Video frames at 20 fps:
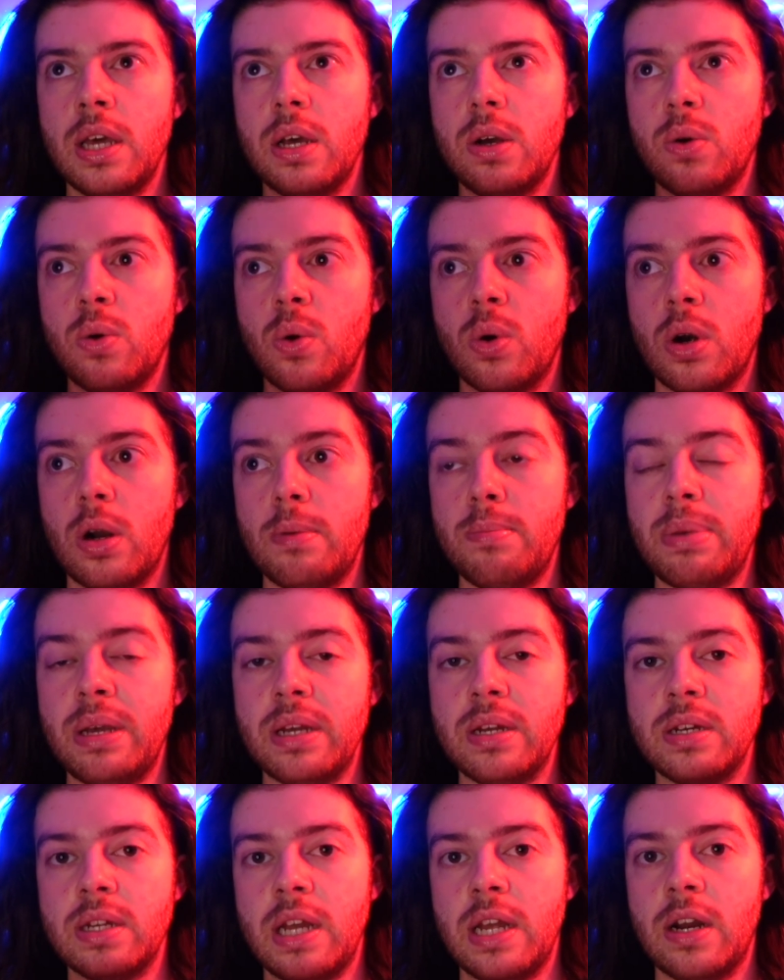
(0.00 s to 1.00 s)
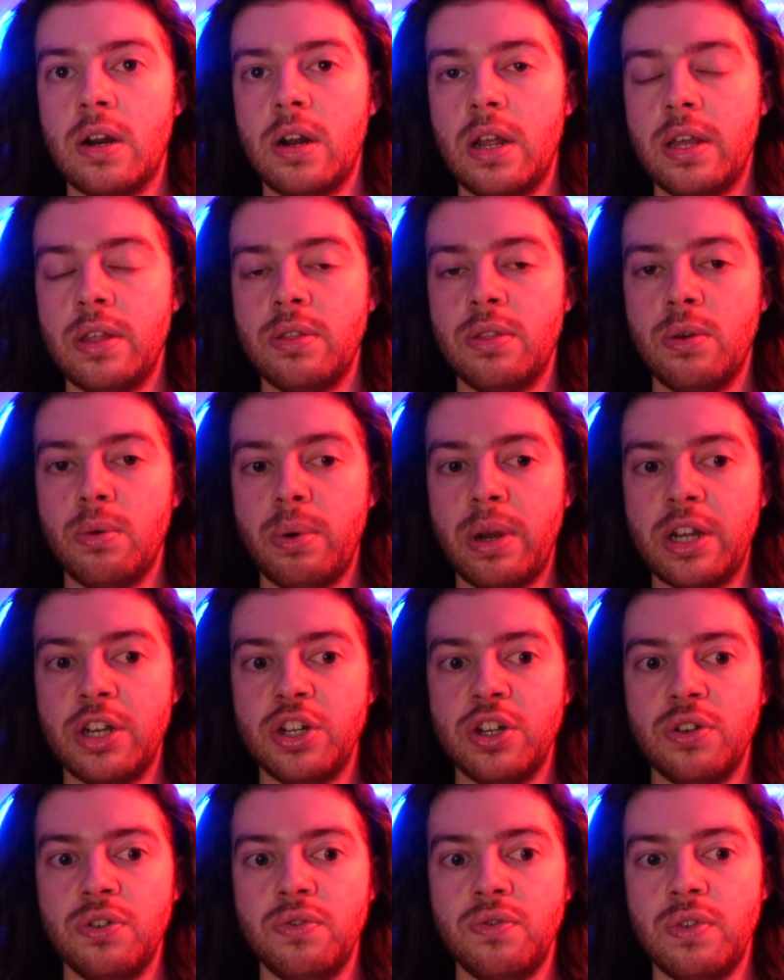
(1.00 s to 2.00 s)
or a big tear in the Wei
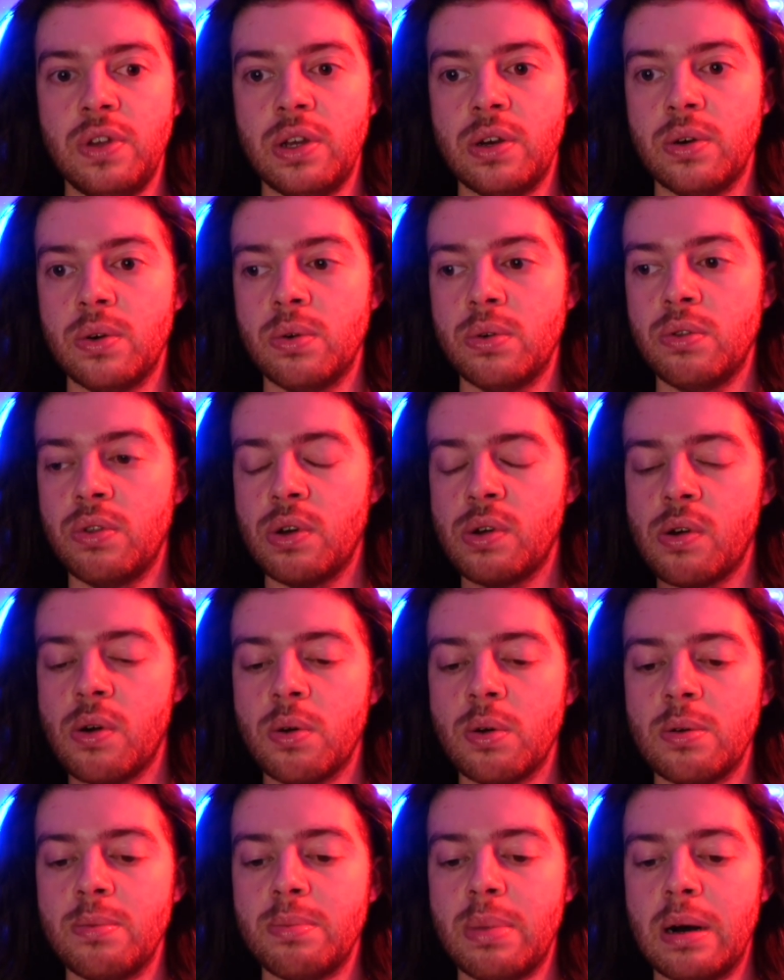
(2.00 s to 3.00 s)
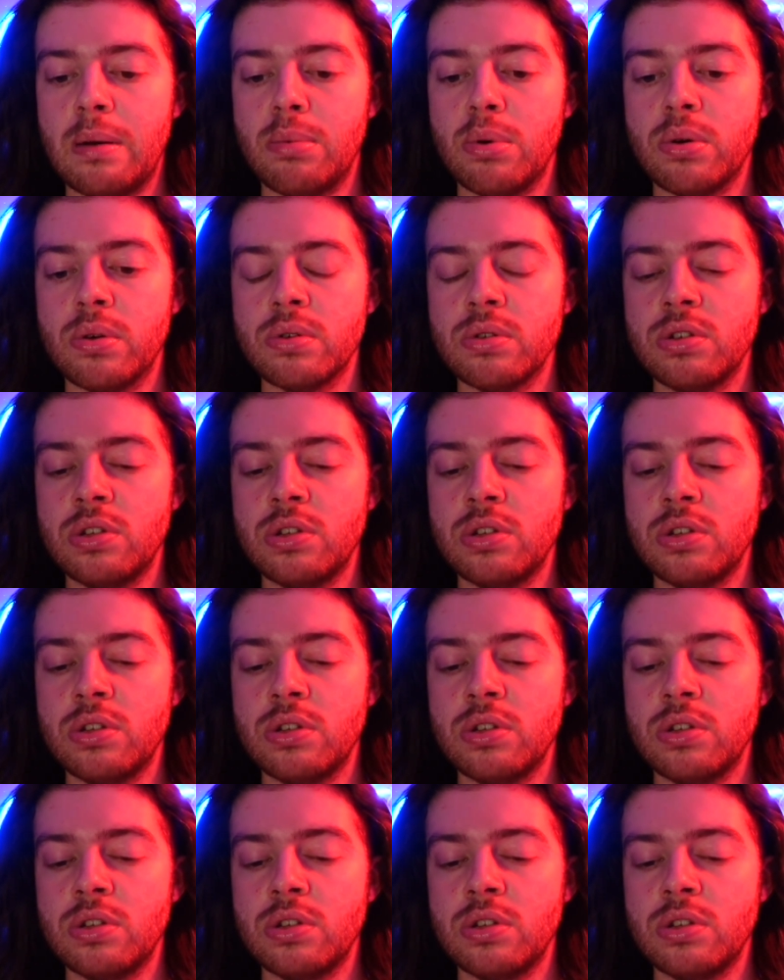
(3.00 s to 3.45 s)
Qi field, the golden bubble.